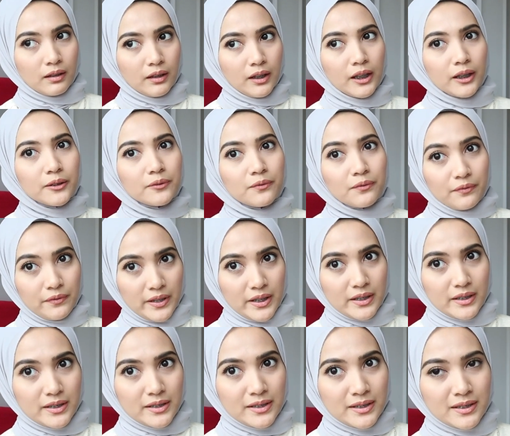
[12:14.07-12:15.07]
It
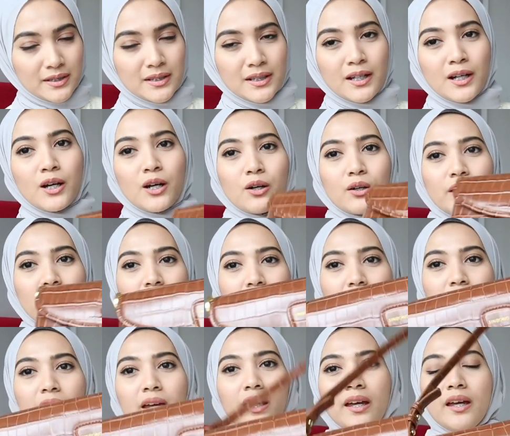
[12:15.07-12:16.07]
fits.
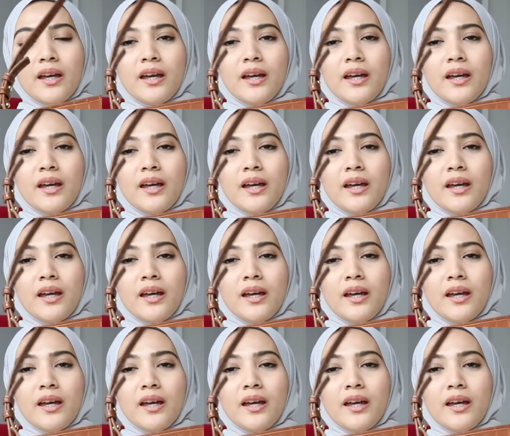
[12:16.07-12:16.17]
Okay.